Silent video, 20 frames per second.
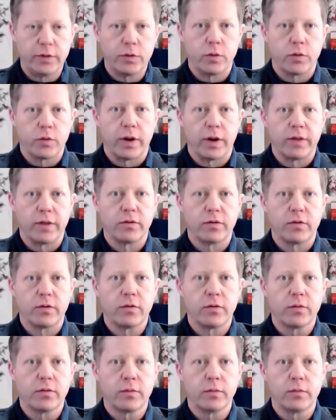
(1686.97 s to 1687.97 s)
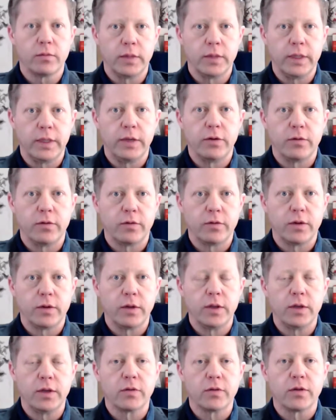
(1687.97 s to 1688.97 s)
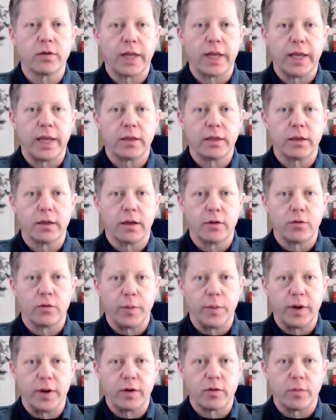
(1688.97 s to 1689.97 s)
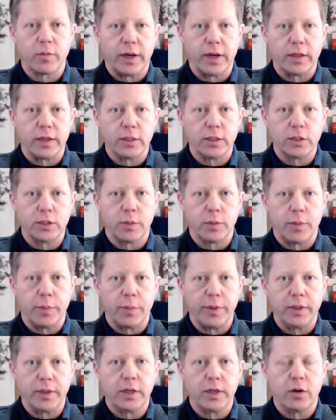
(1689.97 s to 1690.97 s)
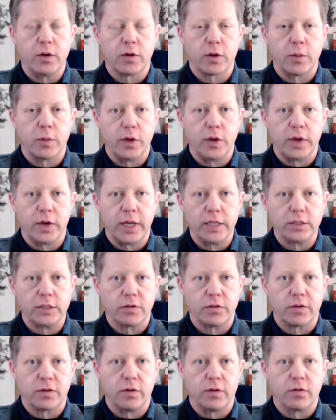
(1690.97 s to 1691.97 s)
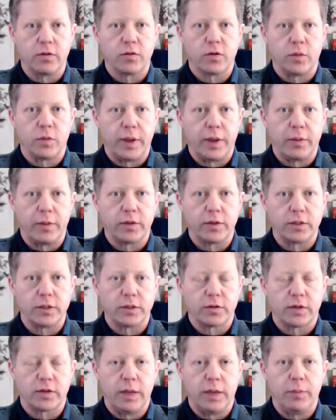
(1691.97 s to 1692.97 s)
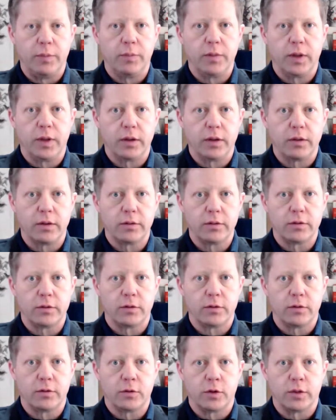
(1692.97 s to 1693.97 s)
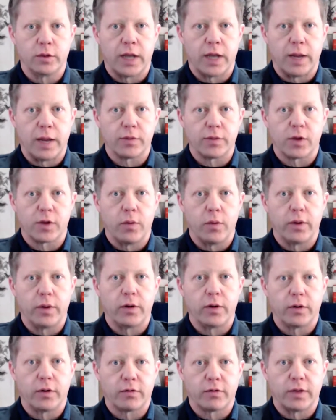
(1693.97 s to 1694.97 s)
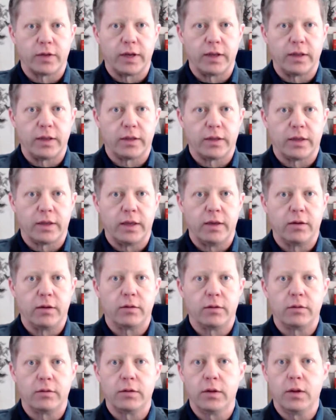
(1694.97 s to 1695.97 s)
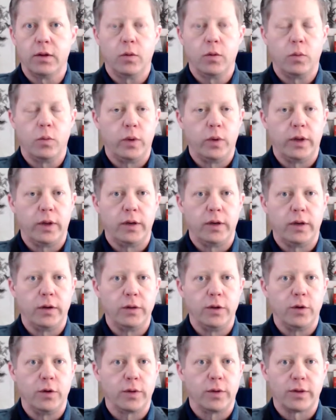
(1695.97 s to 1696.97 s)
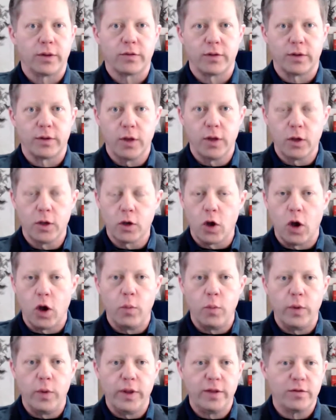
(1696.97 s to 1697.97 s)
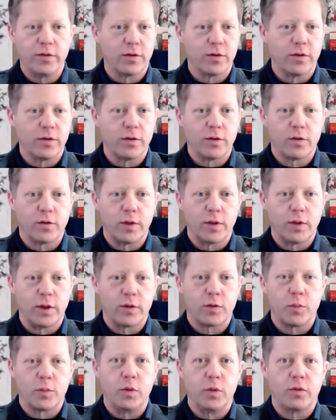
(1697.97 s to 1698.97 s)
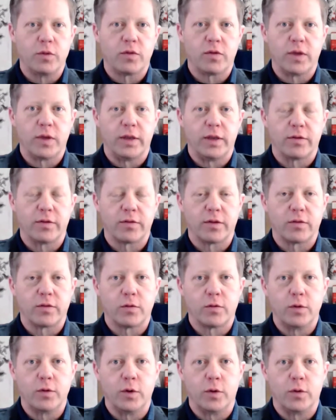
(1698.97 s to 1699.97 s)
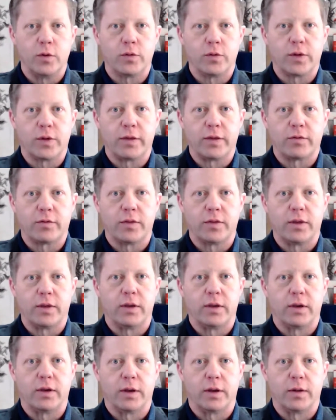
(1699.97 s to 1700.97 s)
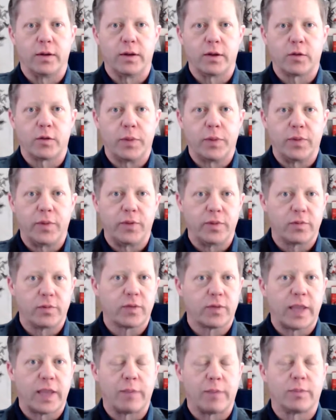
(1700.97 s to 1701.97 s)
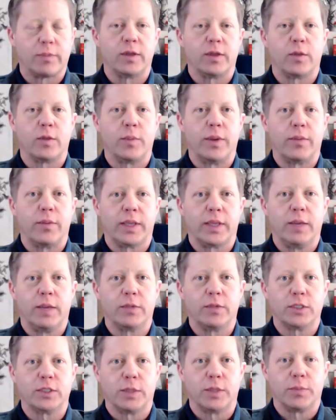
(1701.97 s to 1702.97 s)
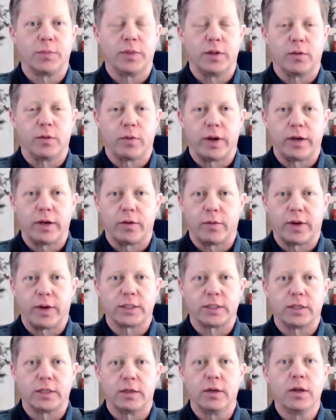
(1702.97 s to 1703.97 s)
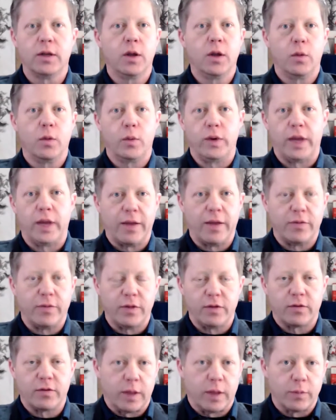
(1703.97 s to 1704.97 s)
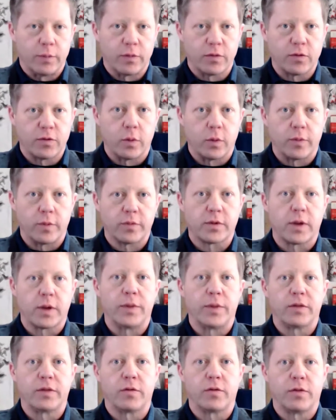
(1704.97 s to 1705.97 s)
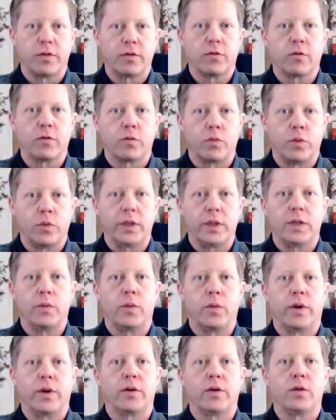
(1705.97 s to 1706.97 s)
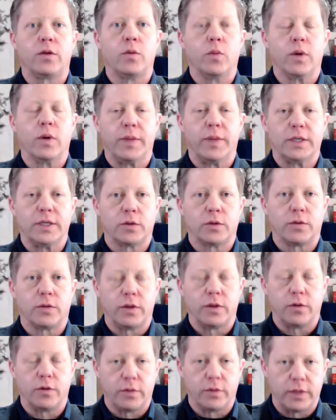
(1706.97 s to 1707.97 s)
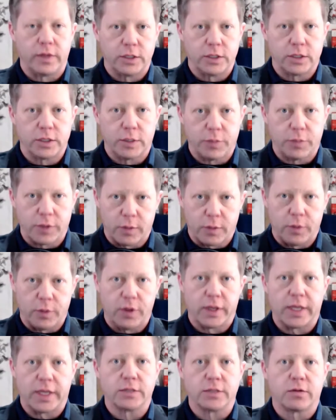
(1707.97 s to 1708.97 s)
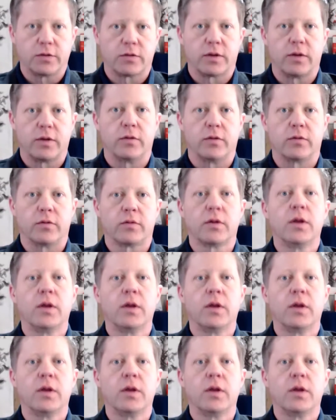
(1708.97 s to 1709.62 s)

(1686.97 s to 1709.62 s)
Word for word: crisis leaders it doesn't take a tremendous amount of leadership ability or communication skills to be able to just keep good times going on a steady keel when you know like i said calm winds and, and smooth seas it's you know you takes the uh, experienced captain to be able to keep the ship in the right direction when you have these types of storms coming so this is really where you want to make sure that your leadership and communication skills